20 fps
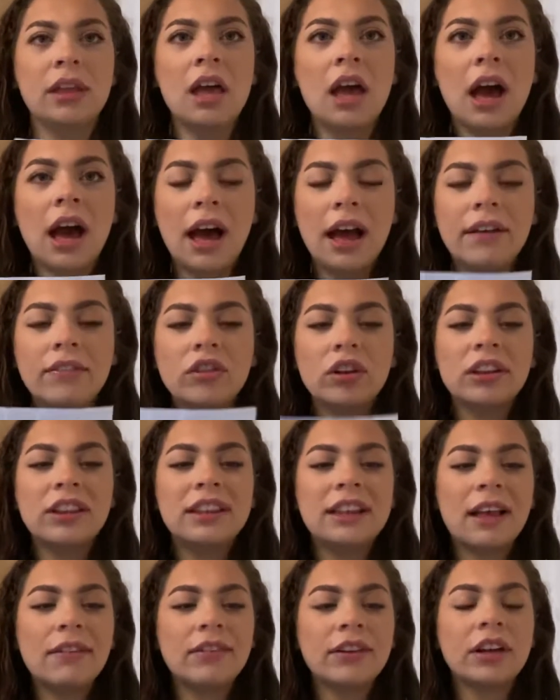I've got
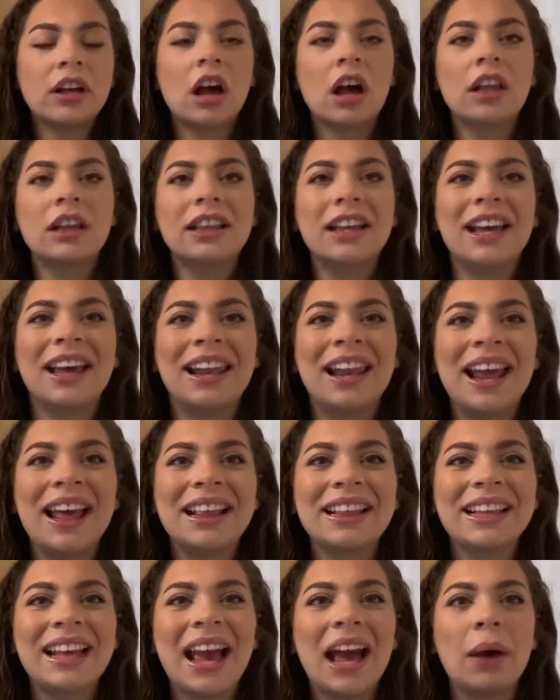7 cards here. Let's
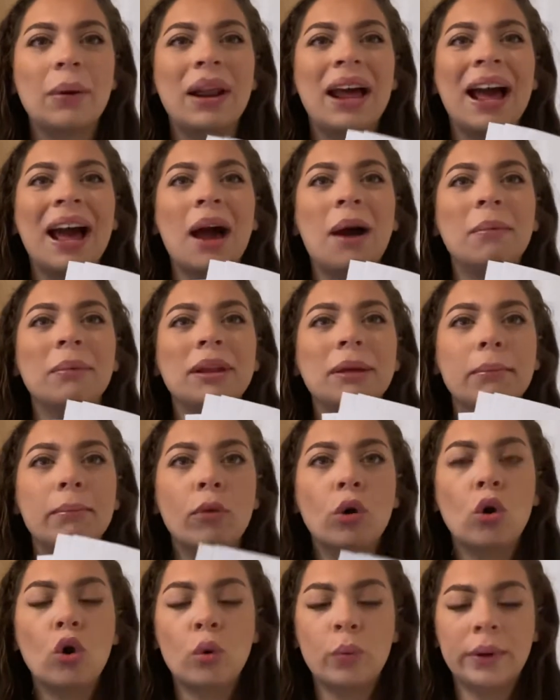count how many
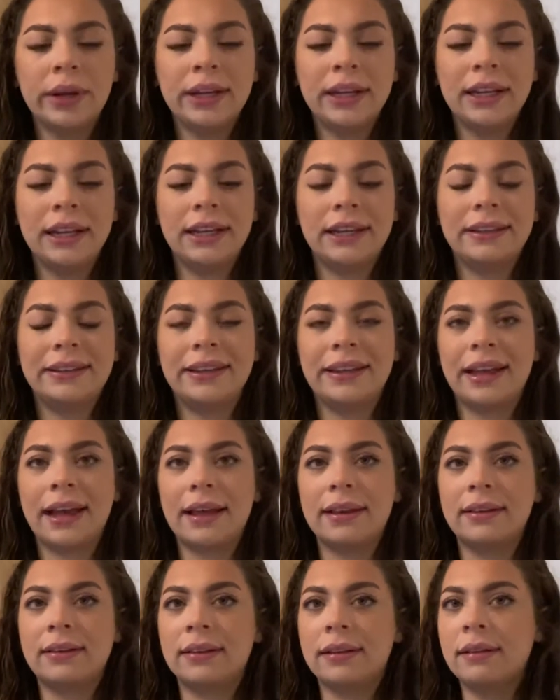more we need to get
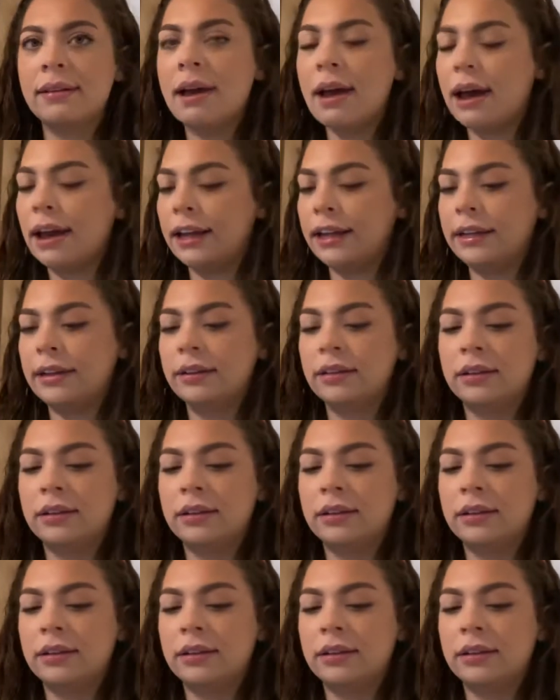to 9.